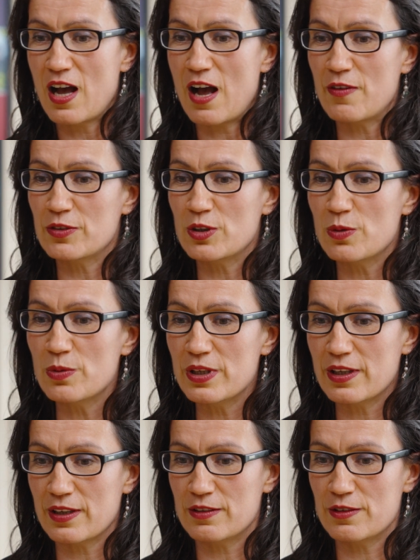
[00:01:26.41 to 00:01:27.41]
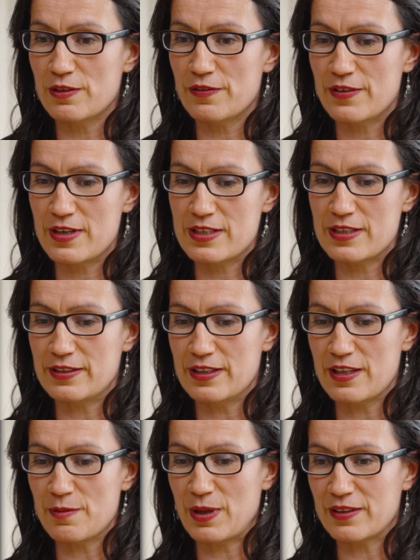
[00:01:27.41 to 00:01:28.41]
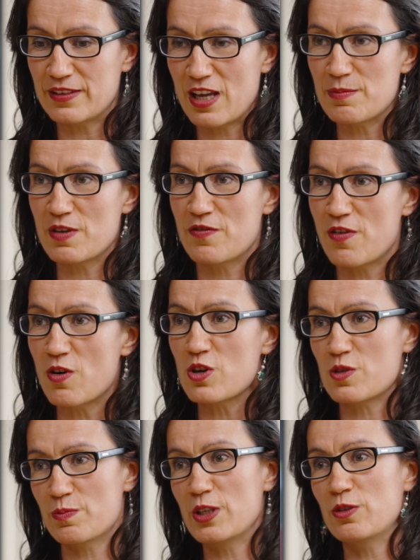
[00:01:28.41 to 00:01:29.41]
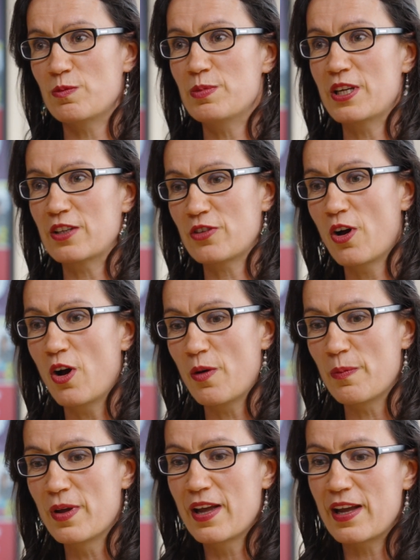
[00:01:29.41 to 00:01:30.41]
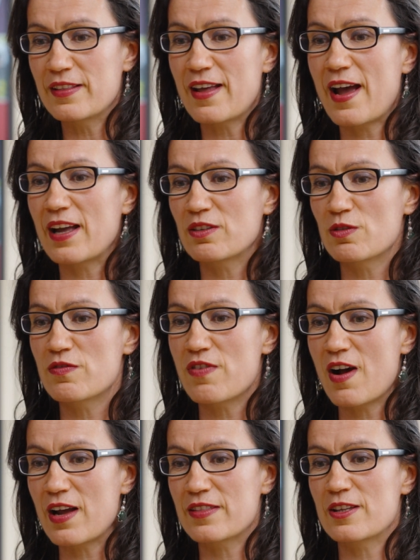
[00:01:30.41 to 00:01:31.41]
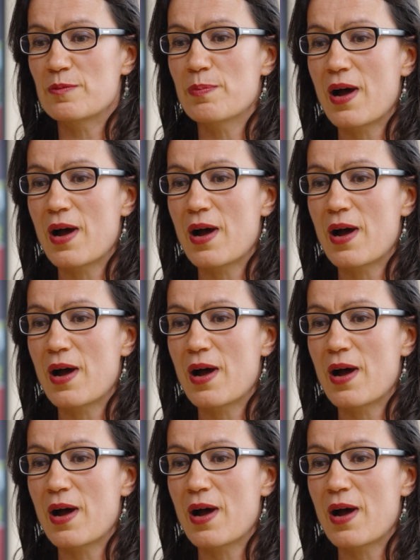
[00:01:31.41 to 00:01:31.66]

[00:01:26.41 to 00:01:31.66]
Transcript: after a week at the university, the pandemic forced me to be at home, and I had to find that